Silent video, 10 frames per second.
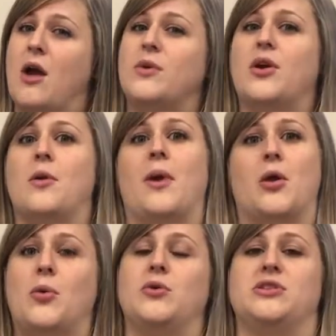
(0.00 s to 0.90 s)
I would go by
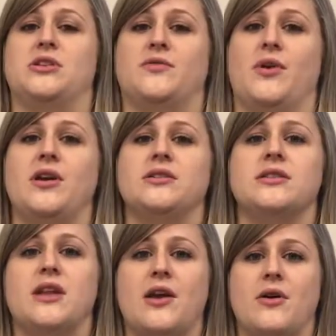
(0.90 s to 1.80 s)
quarters
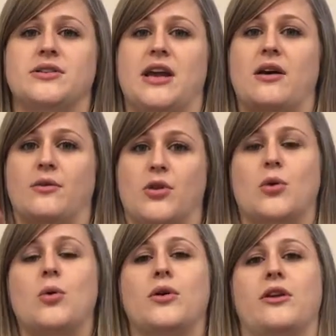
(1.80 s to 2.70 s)
first, narrow down the
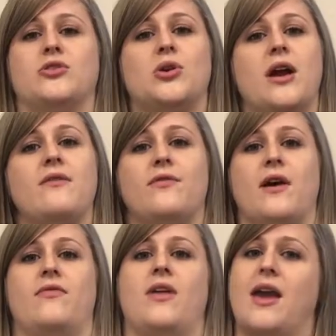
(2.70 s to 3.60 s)
quarter and try and
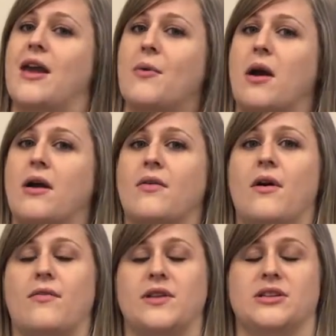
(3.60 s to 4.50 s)
find the error
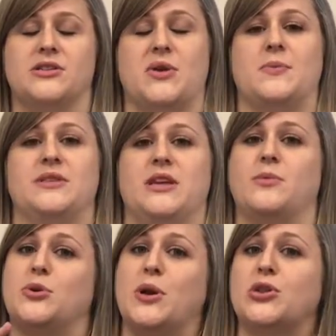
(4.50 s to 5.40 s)
of the discrepancy
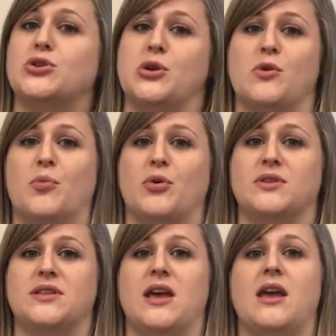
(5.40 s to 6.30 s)
between the two
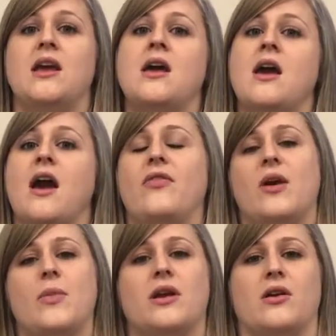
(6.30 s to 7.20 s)
reports there, and
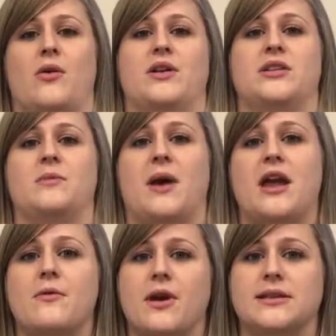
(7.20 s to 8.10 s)
then we can go into the
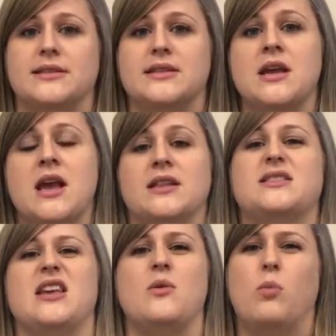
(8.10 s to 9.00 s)
pay runs
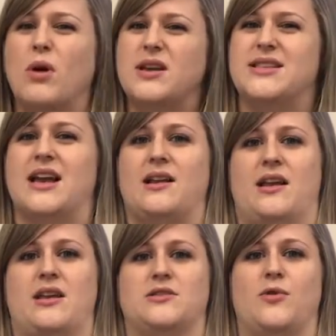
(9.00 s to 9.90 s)
and see what
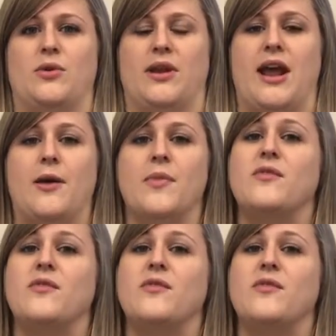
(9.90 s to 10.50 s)
exactly has fallen out.